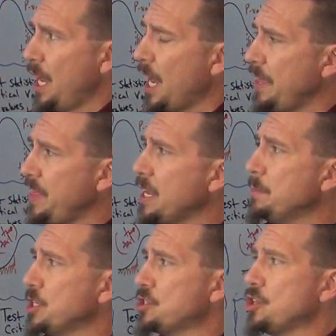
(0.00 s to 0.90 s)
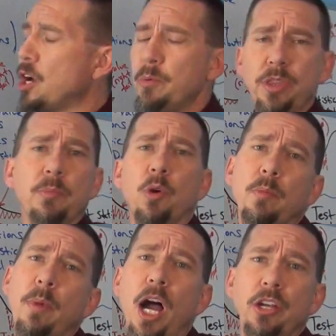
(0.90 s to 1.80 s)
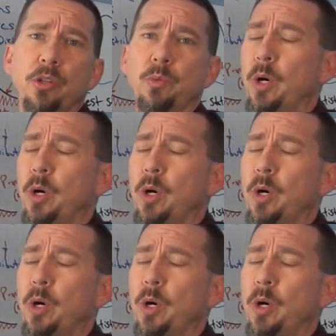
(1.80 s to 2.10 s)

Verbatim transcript: I think I'm going to start with the more modern